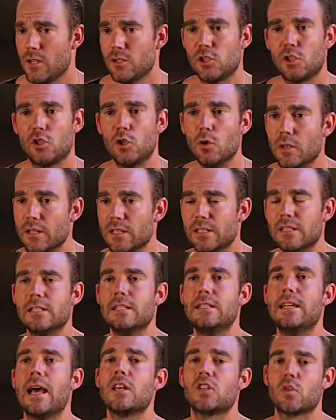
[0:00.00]
students
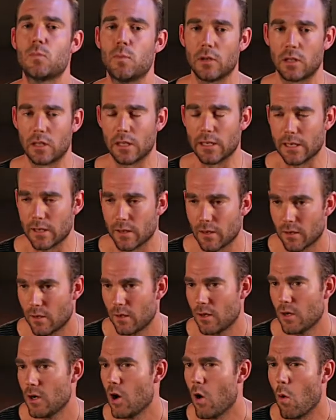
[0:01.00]
desperately
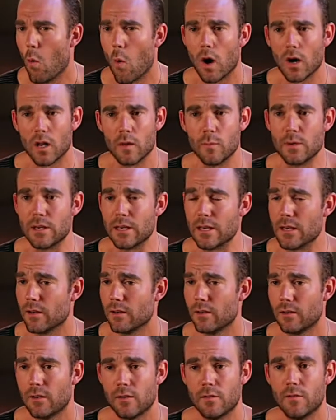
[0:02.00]
want to
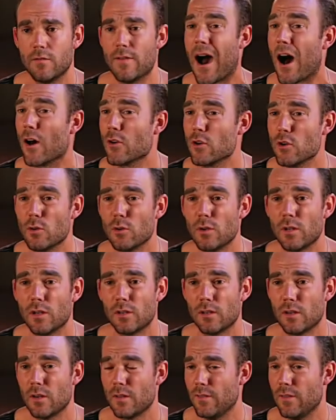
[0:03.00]
be valued,
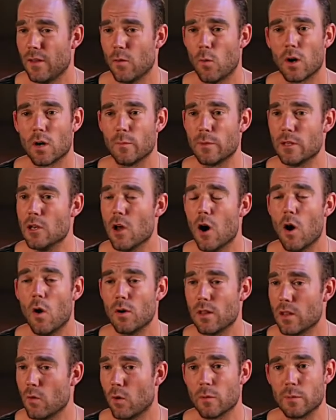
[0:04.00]
they want to be
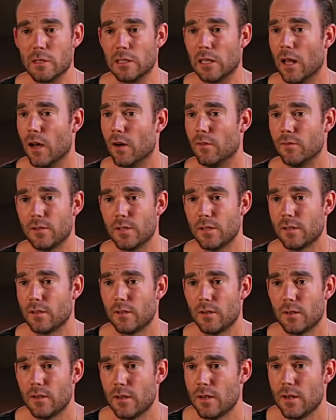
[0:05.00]
known, and they want to be loved.
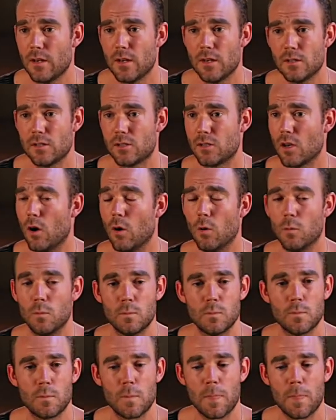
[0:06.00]
So